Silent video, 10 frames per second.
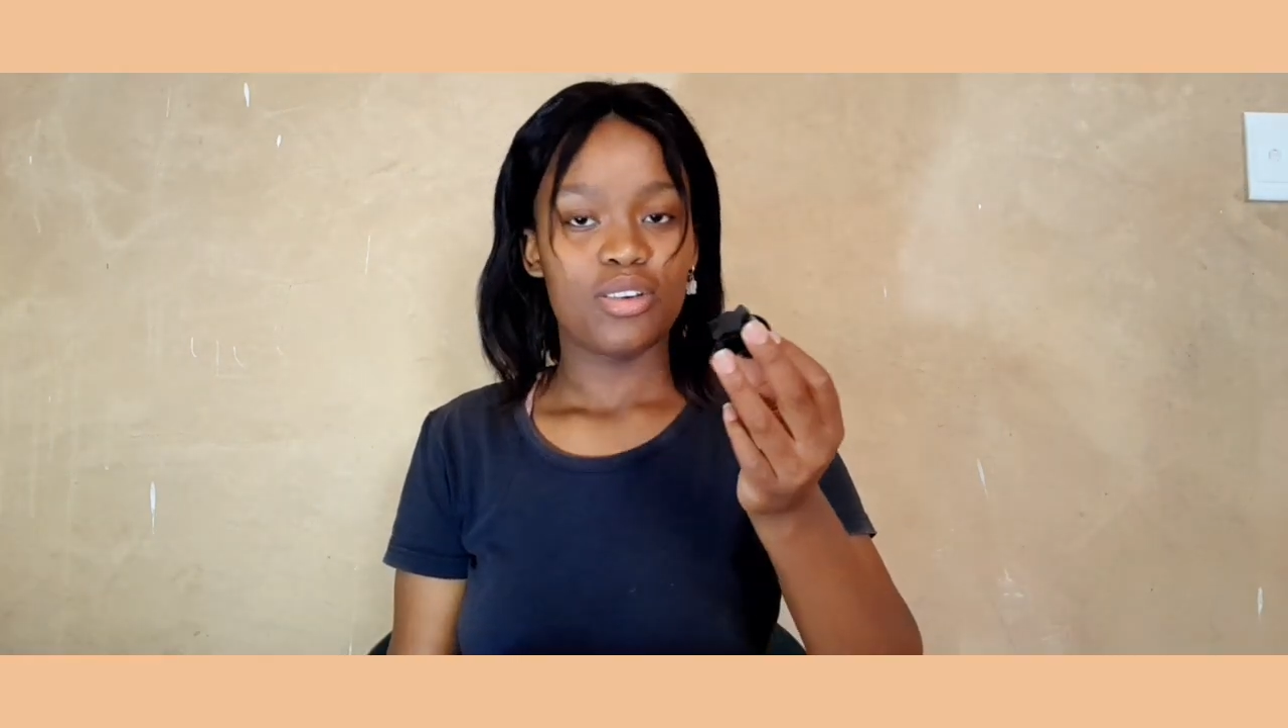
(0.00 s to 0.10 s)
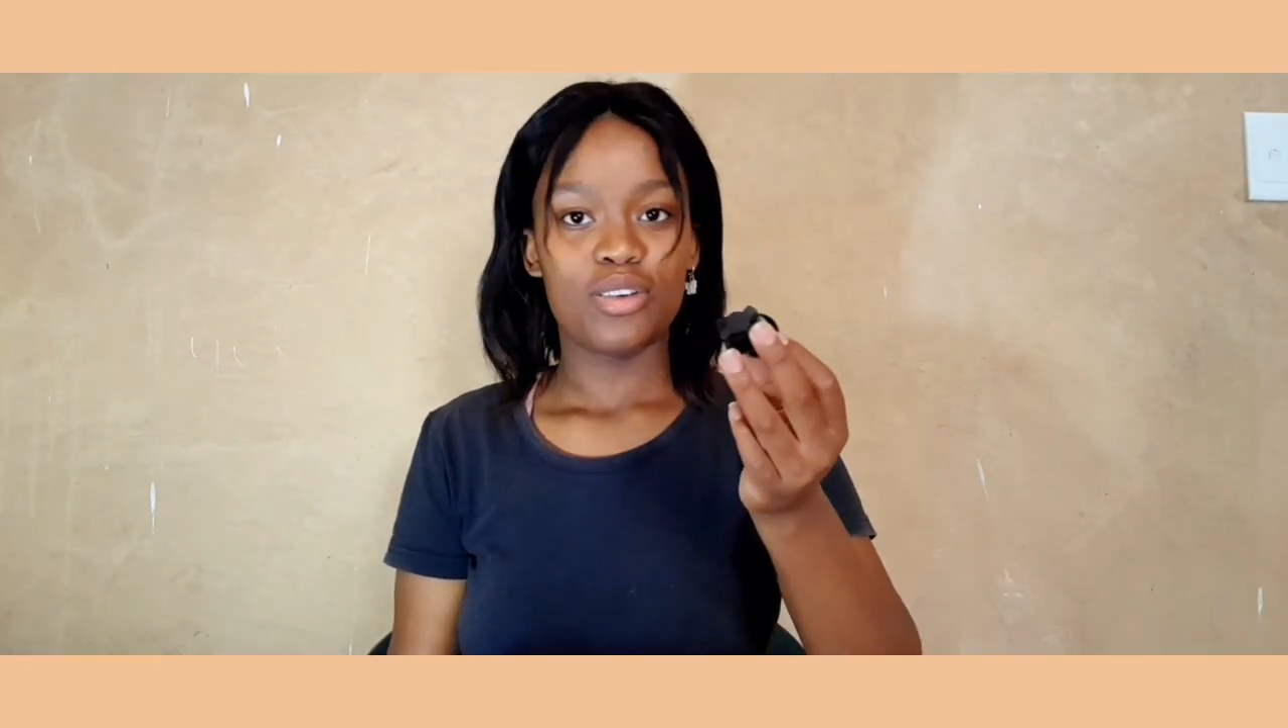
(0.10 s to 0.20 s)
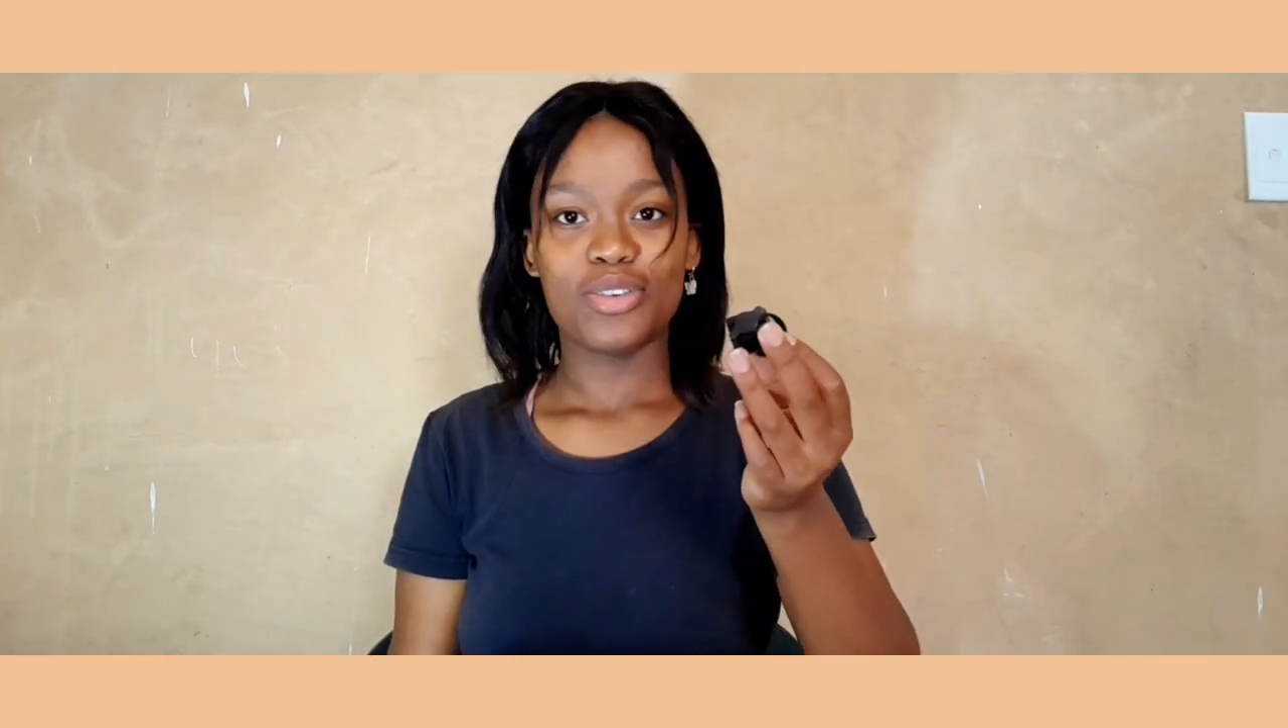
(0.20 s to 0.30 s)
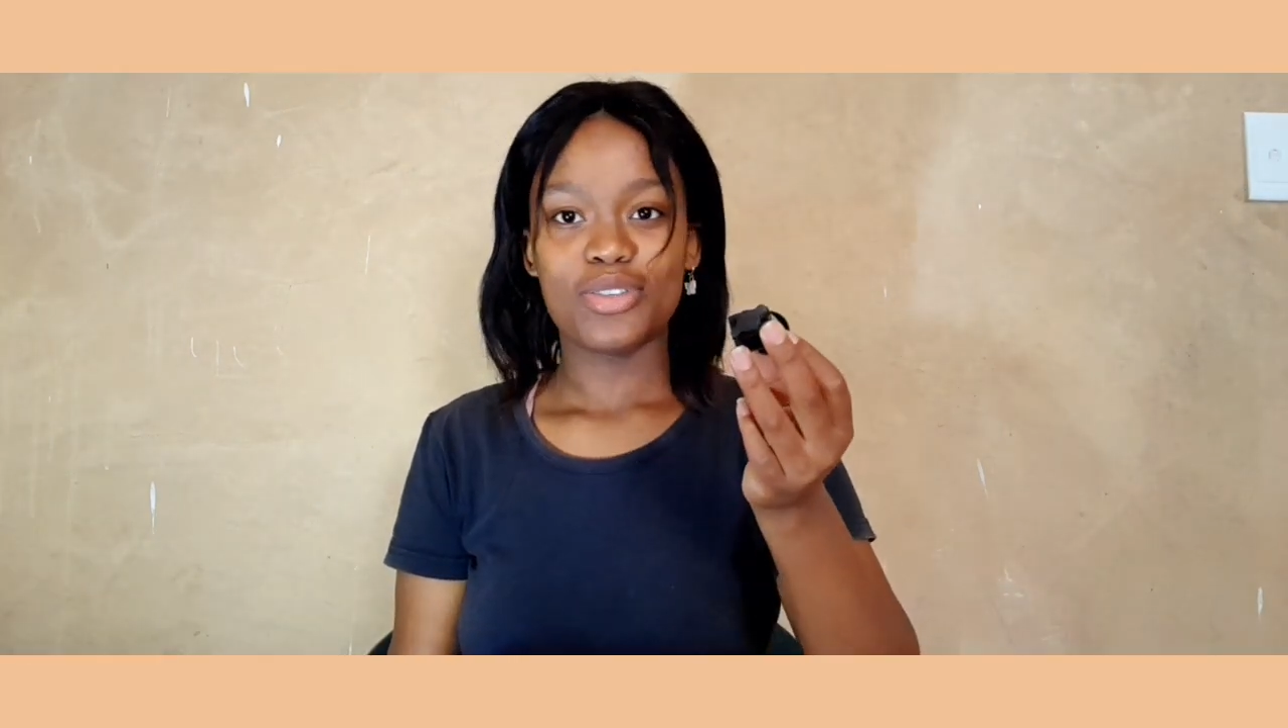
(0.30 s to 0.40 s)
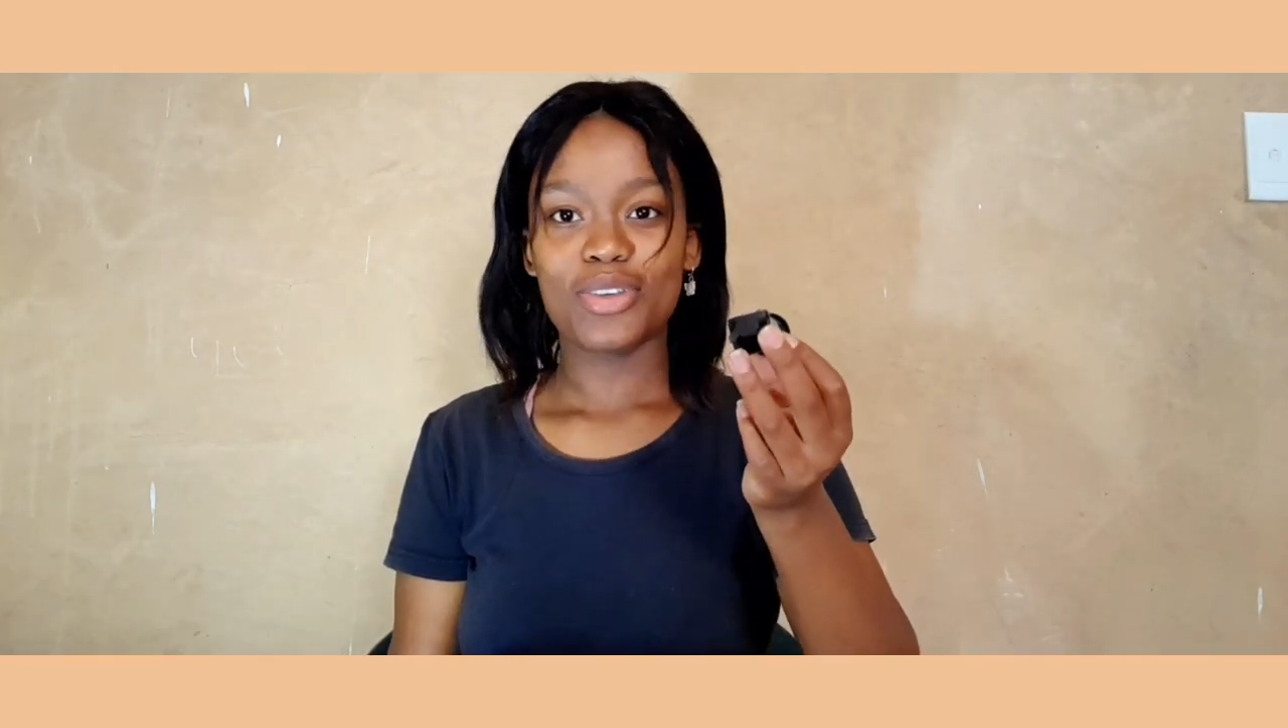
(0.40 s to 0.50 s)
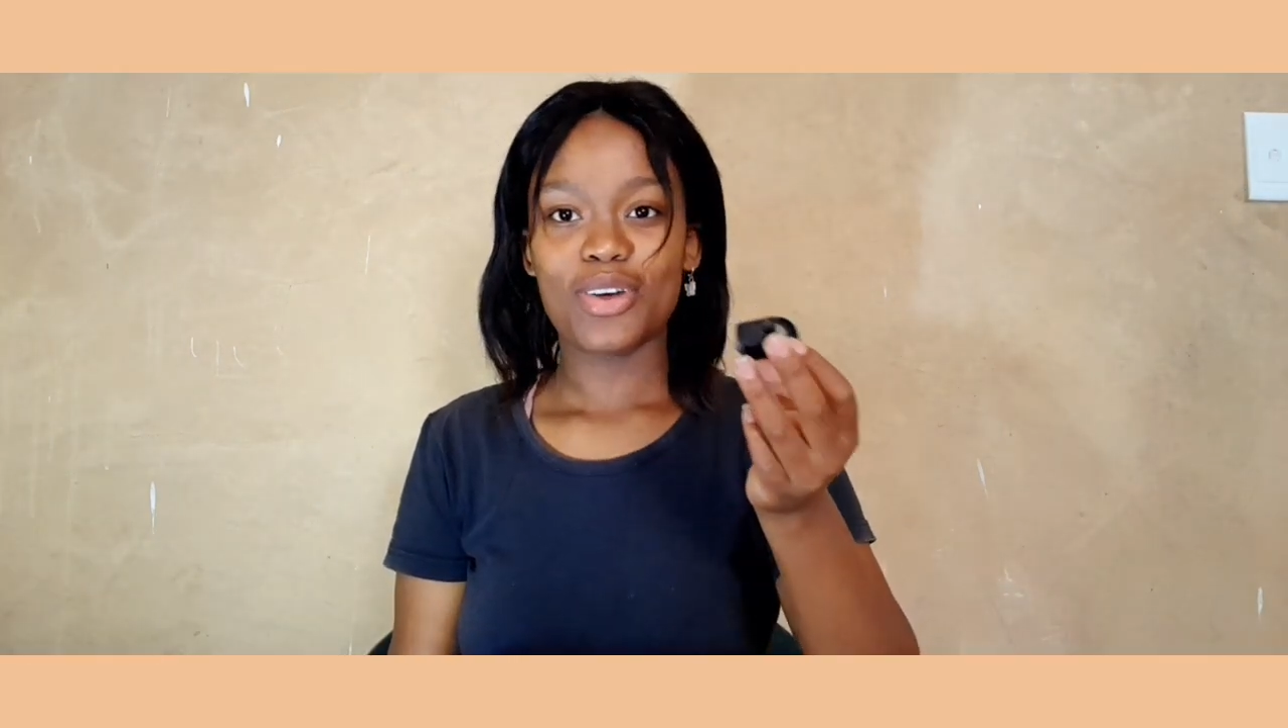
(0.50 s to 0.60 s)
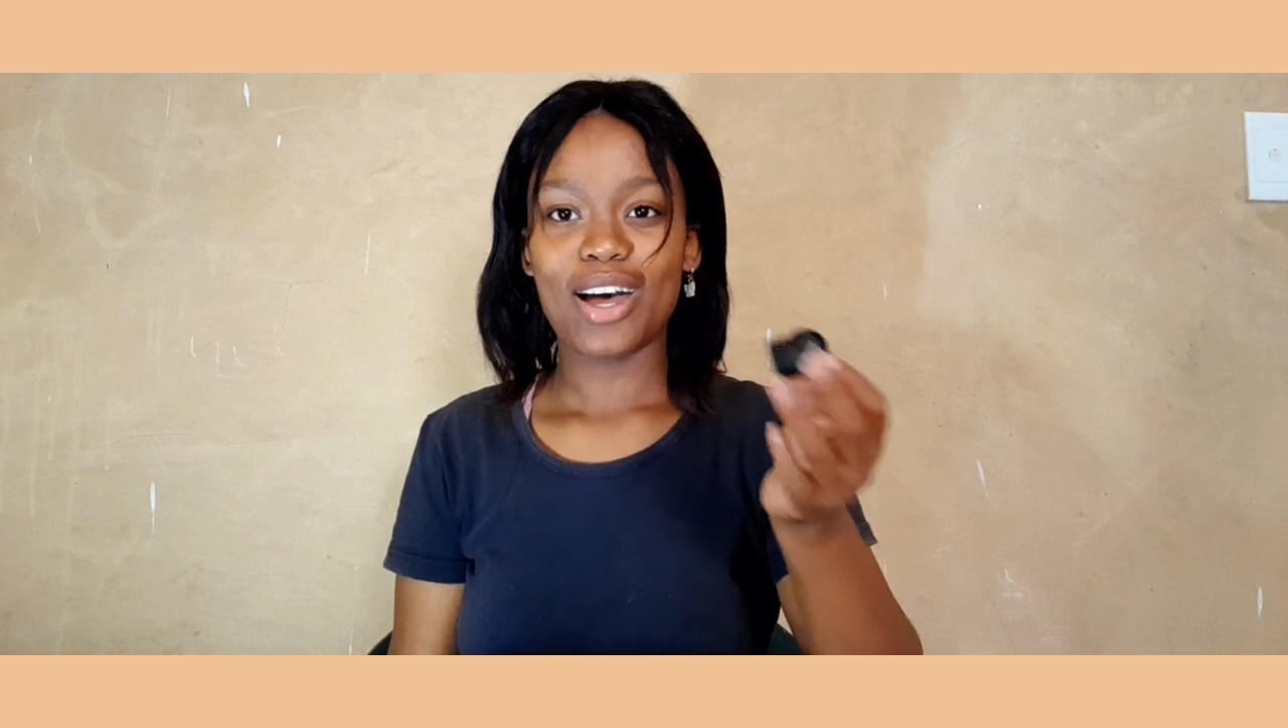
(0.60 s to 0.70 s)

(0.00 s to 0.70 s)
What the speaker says: So